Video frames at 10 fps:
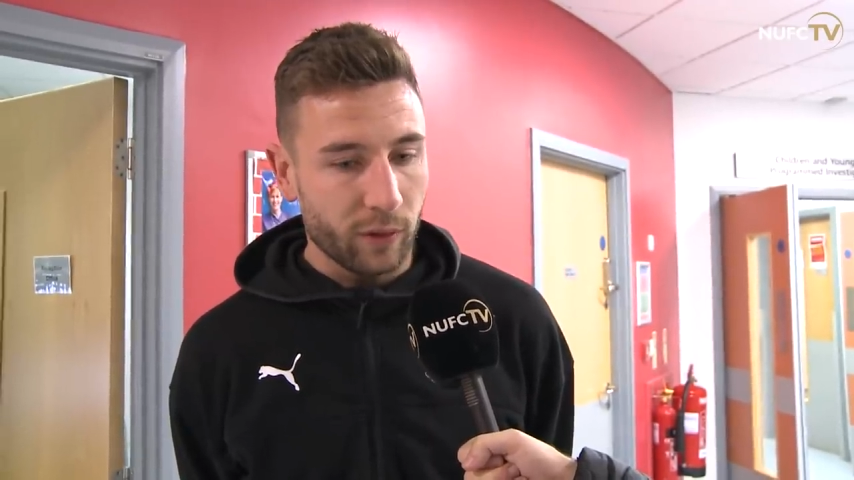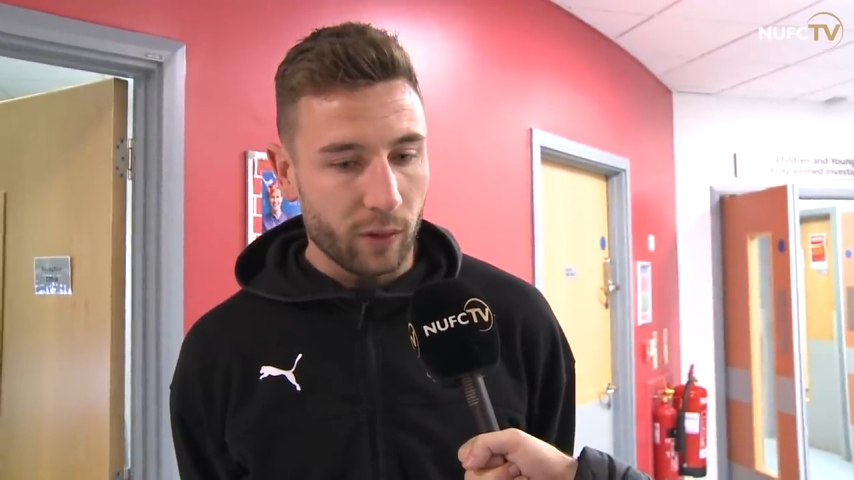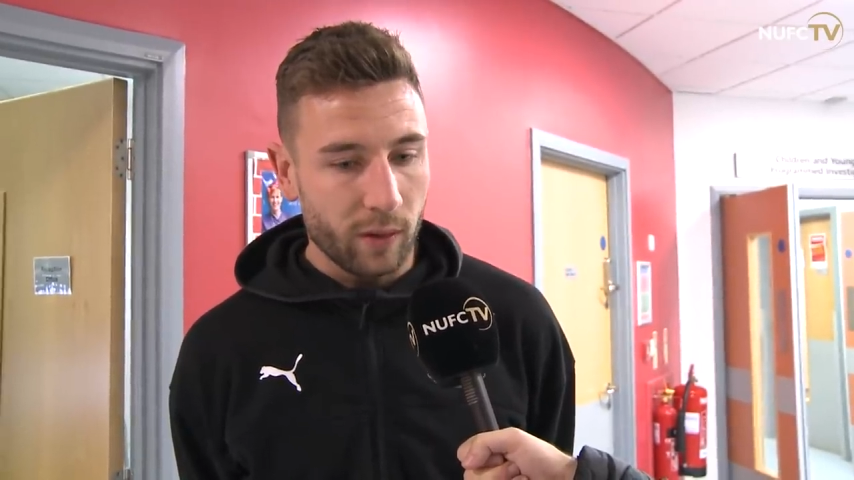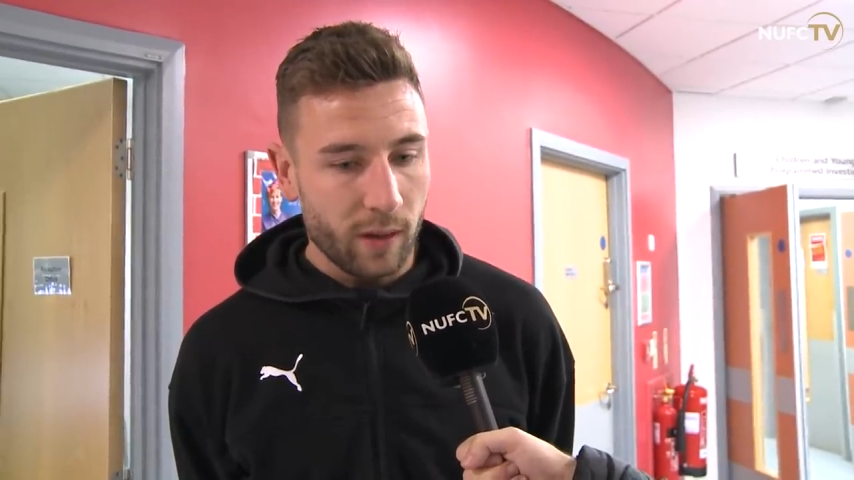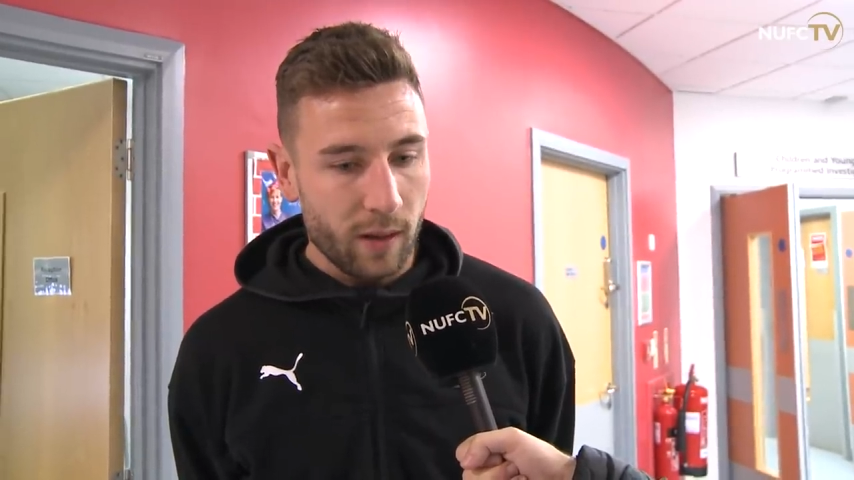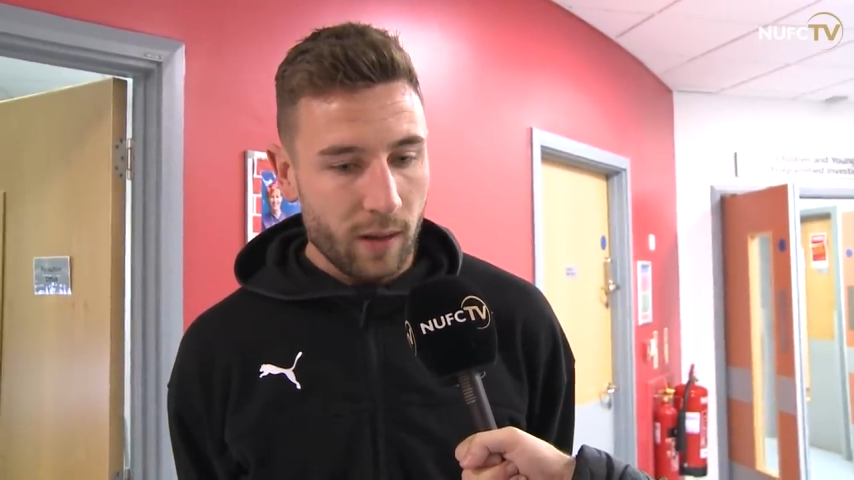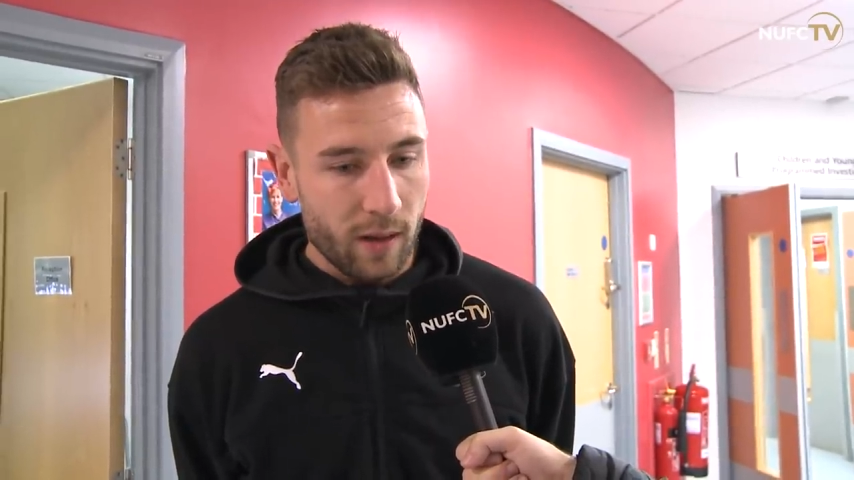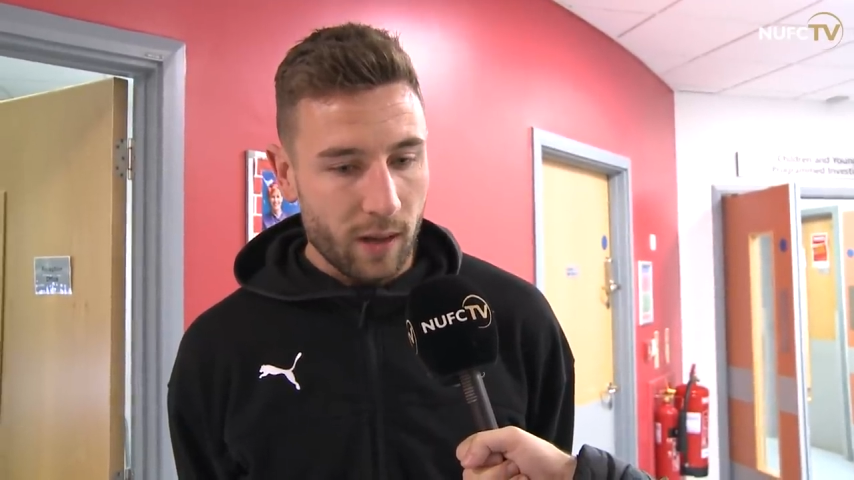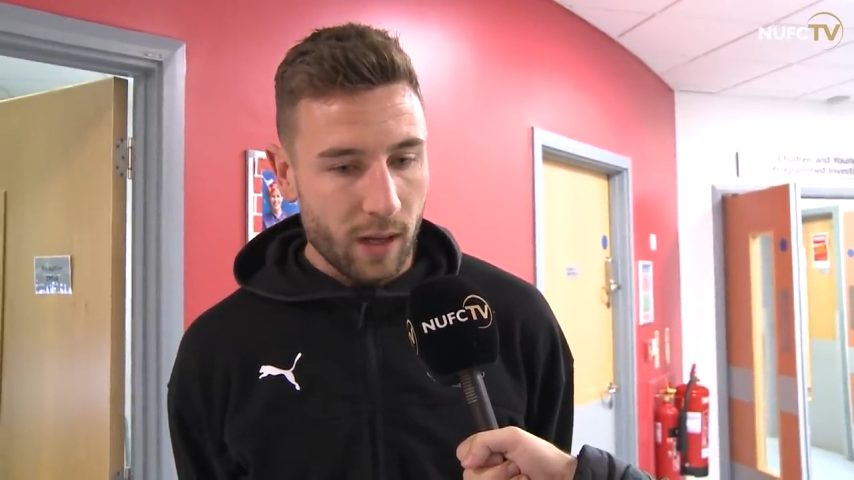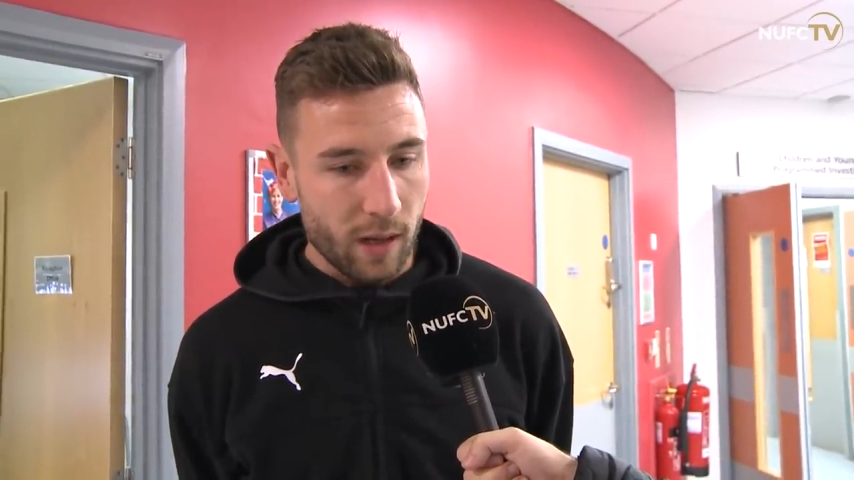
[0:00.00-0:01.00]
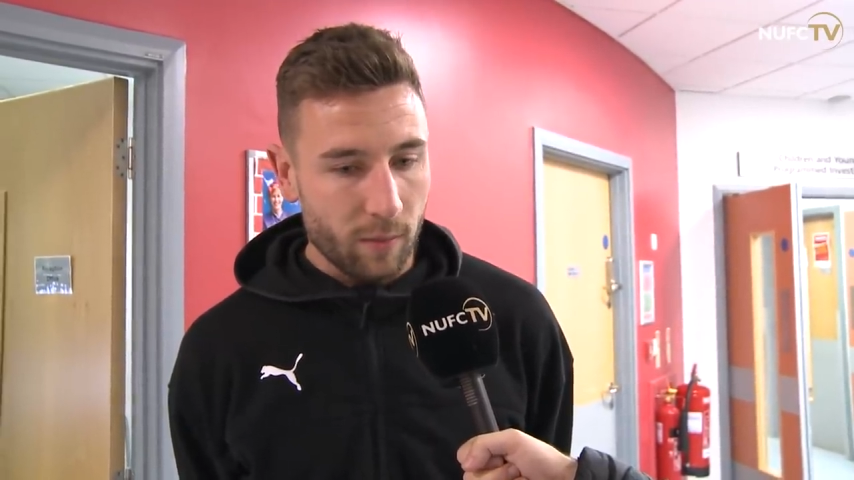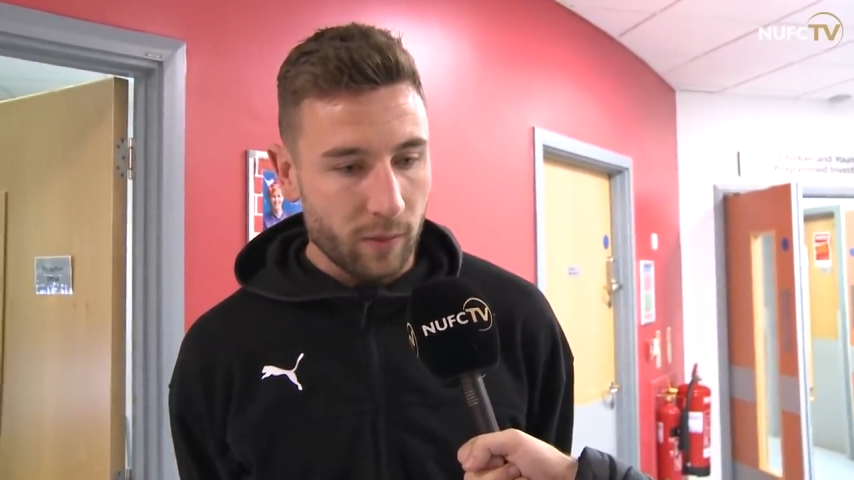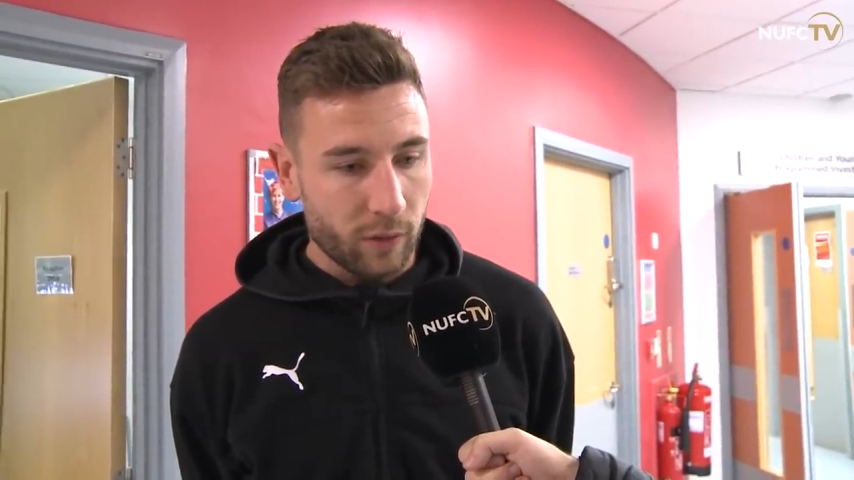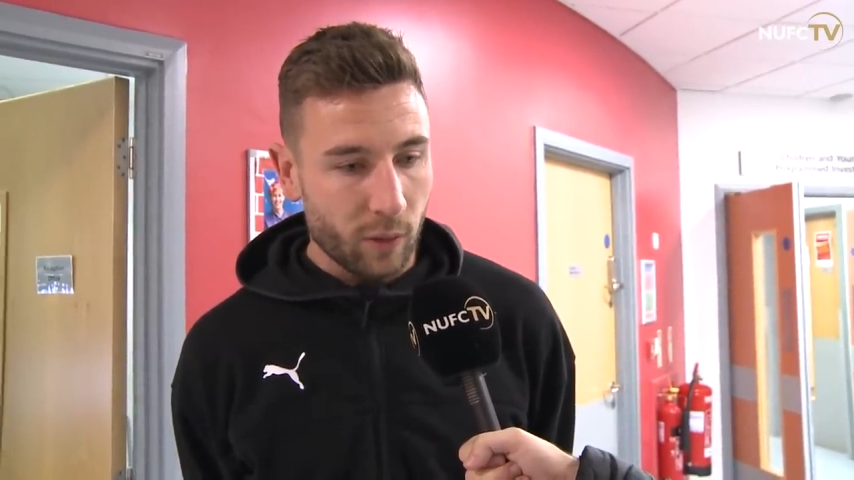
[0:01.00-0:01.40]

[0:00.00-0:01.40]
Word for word: so um, it's